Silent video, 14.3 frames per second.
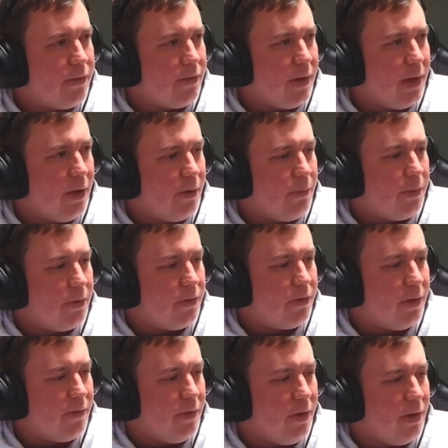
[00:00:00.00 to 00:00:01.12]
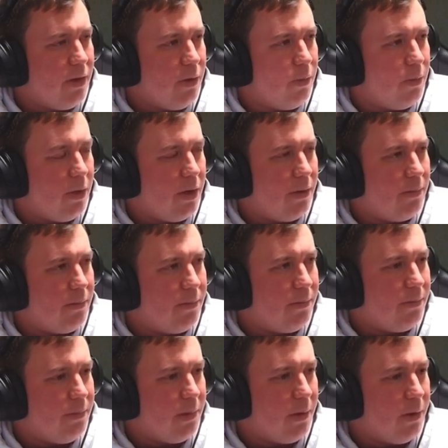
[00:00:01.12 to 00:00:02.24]
now? Because they've only got 1
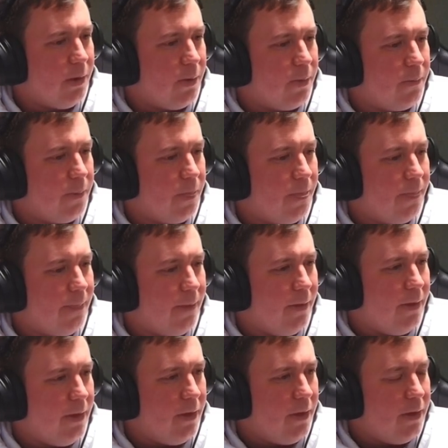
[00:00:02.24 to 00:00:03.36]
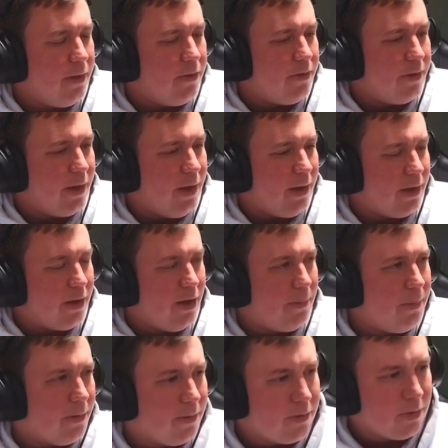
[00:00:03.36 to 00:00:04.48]
blue. So getting a
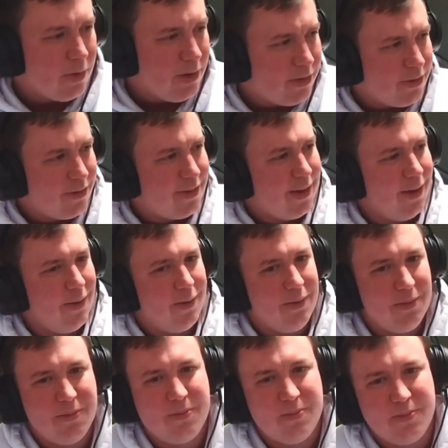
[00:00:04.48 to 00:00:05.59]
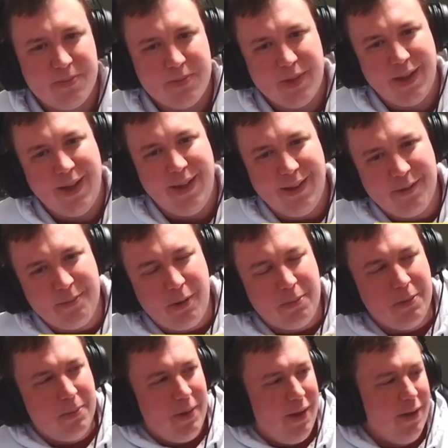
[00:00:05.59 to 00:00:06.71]
couple of creatures down it's
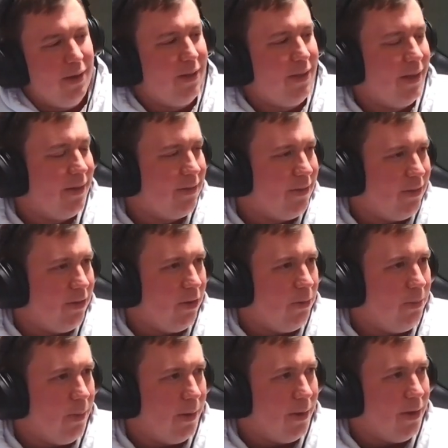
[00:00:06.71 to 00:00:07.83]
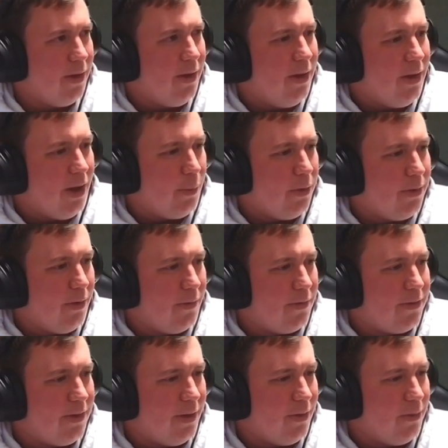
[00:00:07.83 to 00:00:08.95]
probably a good thing to do. When I wouldn't,
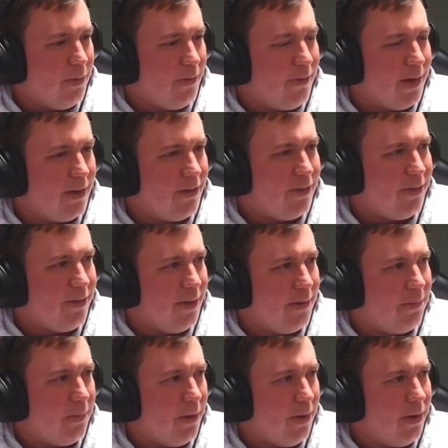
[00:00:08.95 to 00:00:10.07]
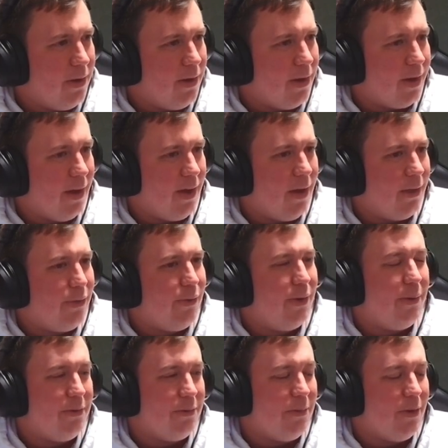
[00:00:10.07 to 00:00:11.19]
obviously, I'd normally flash this in, but okay, I thought it
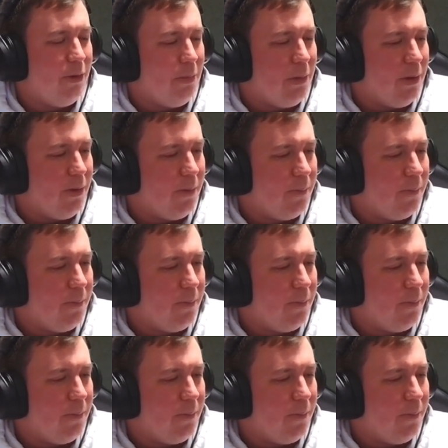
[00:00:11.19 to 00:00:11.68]
was mono blue.